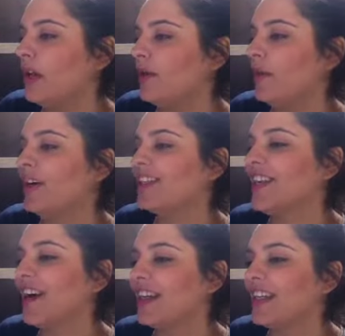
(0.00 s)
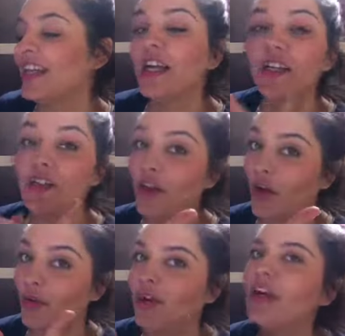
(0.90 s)
in one night?
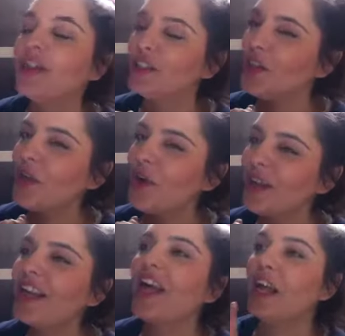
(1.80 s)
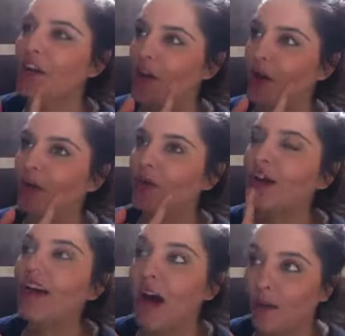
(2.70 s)
No. Do you know what? No.
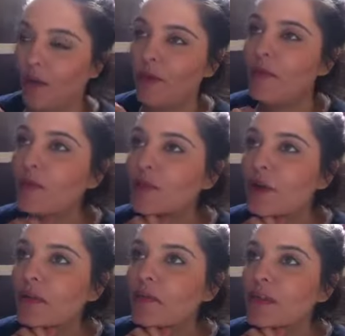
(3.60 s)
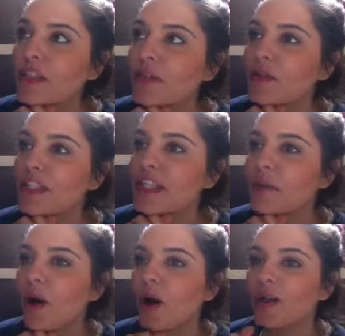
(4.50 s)
I probably was quite promiscuous in the
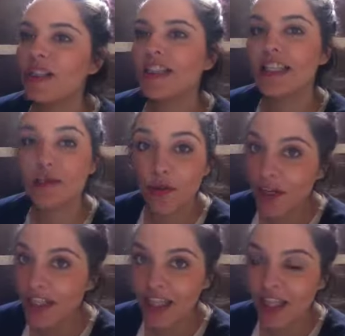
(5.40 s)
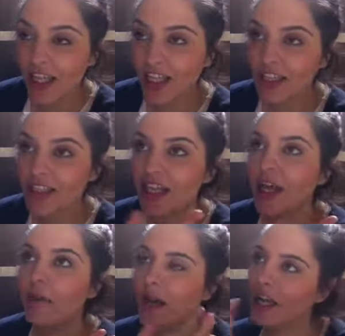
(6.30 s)
past, did some crazy things.
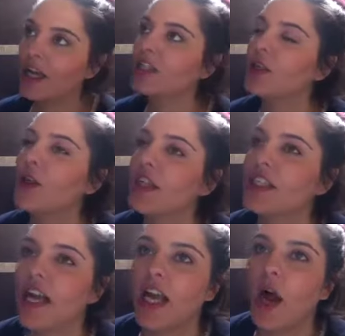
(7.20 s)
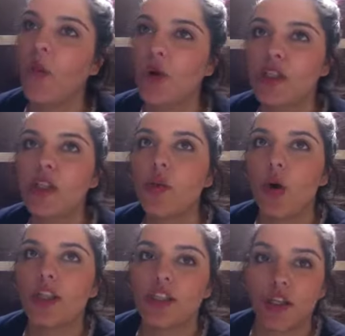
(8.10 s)
I can categorically say I wasn't the
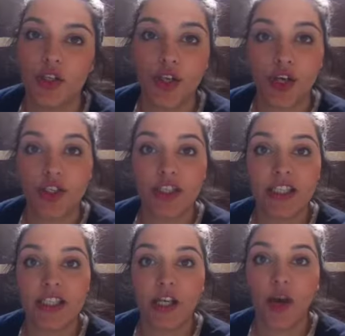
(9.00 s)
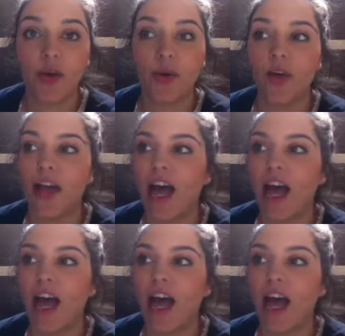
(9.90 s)
one that used to go to the disco